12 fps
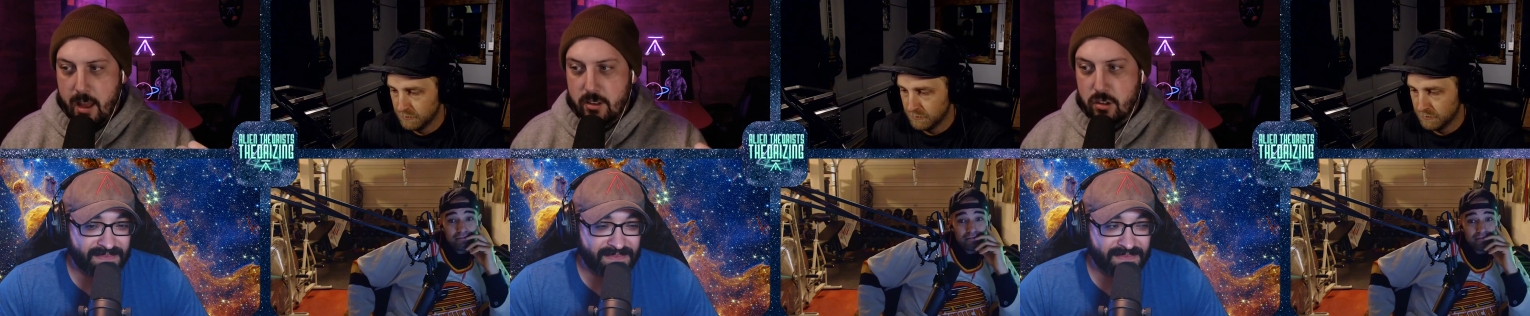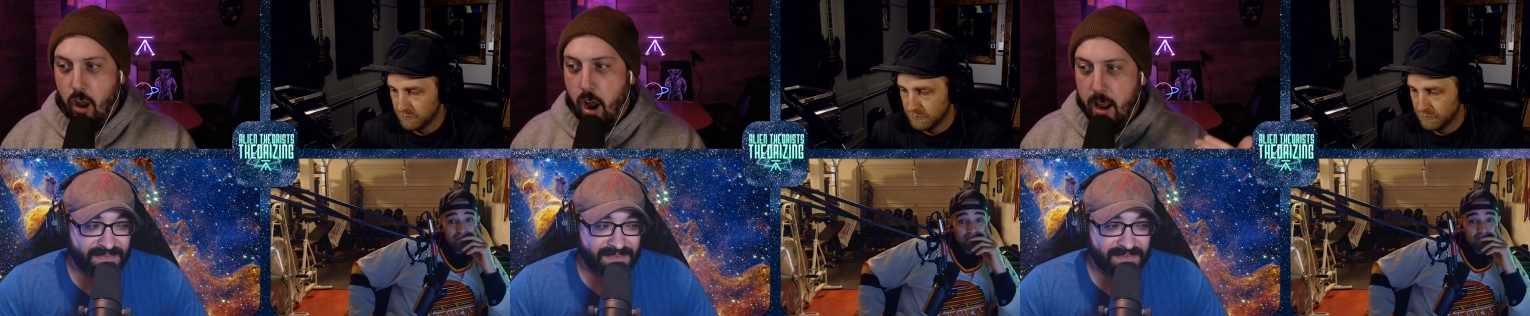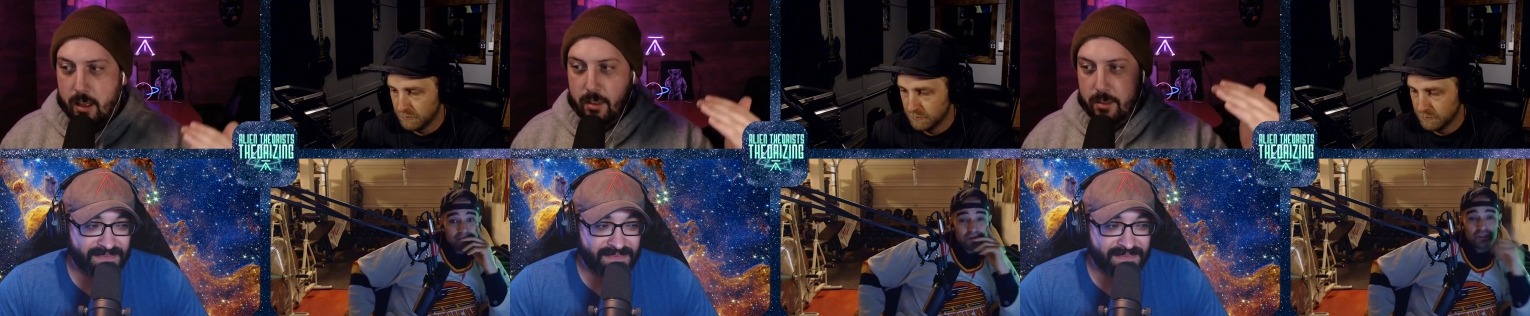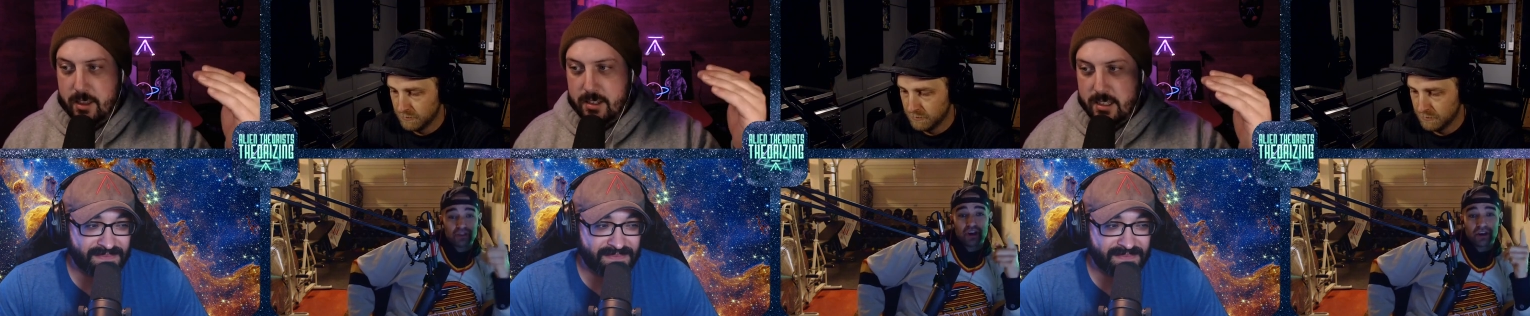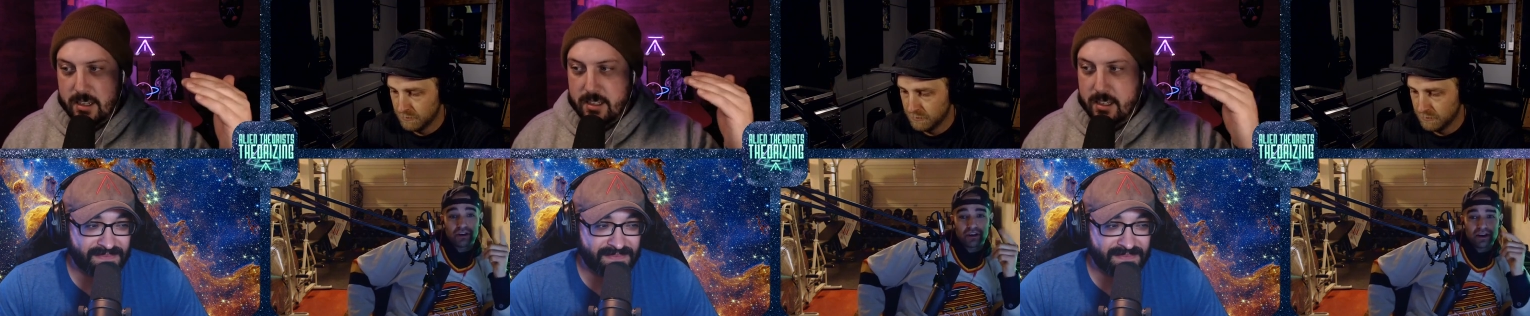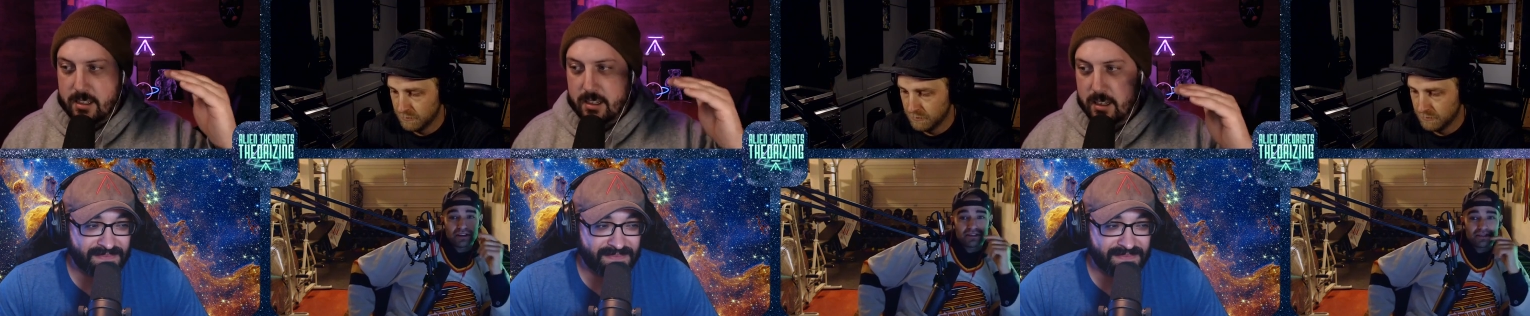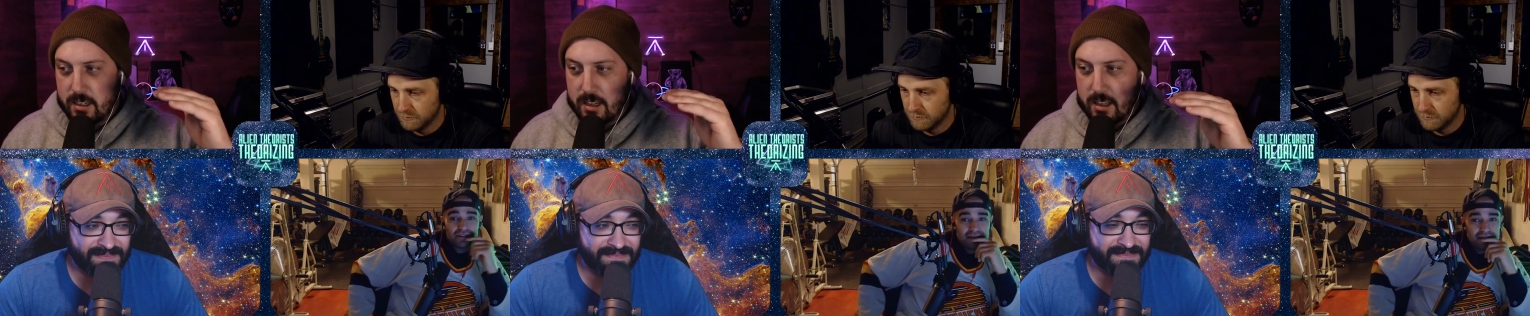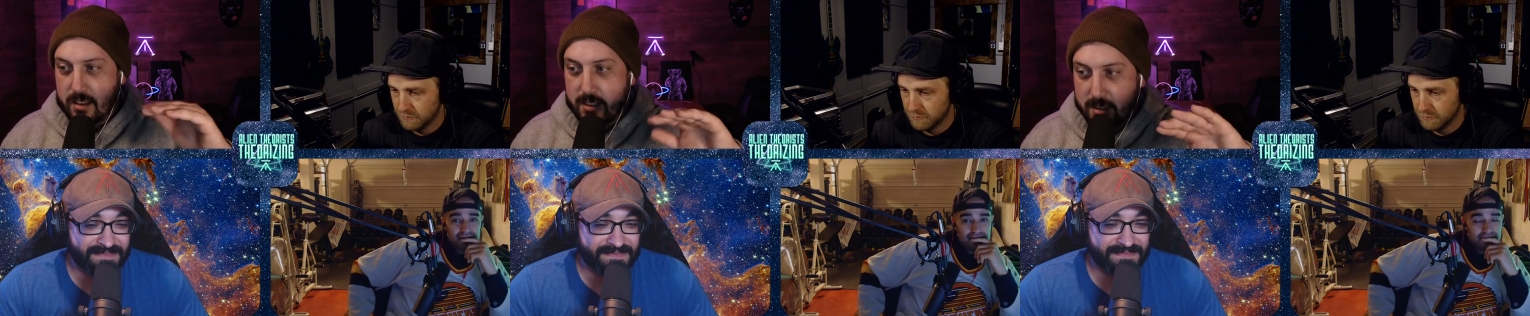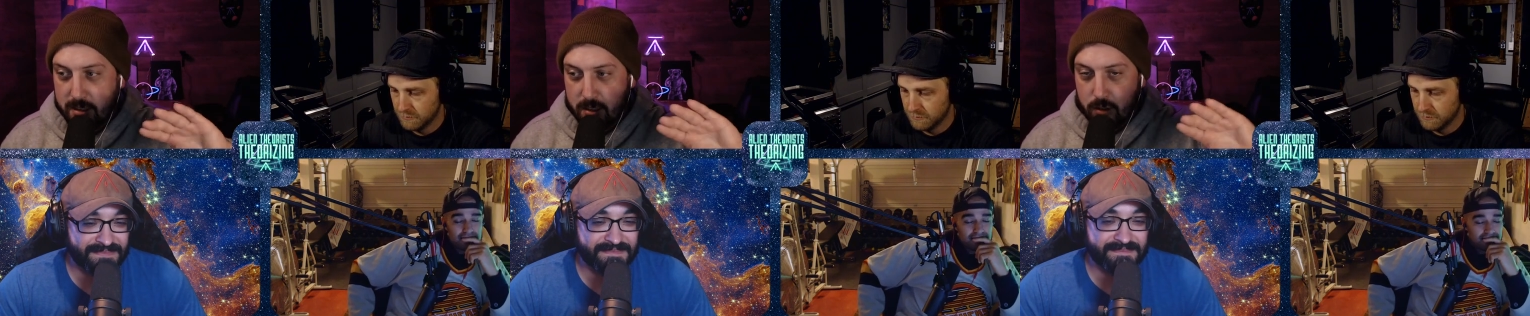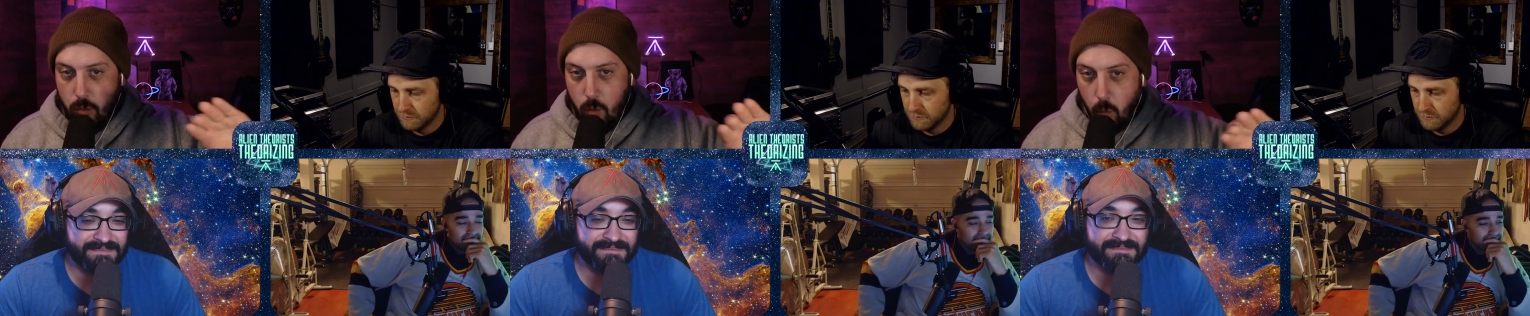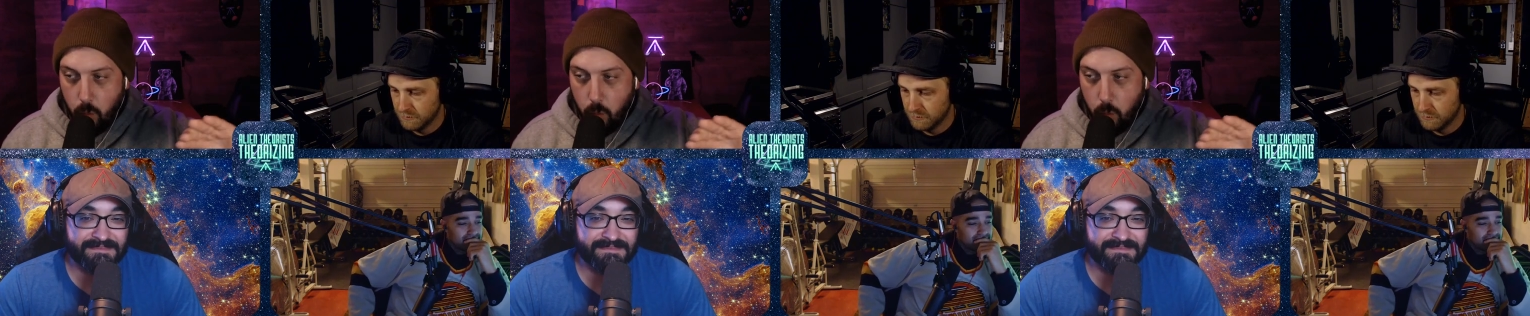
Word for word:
Speaker 1: it's not. This guys. isn't this isn't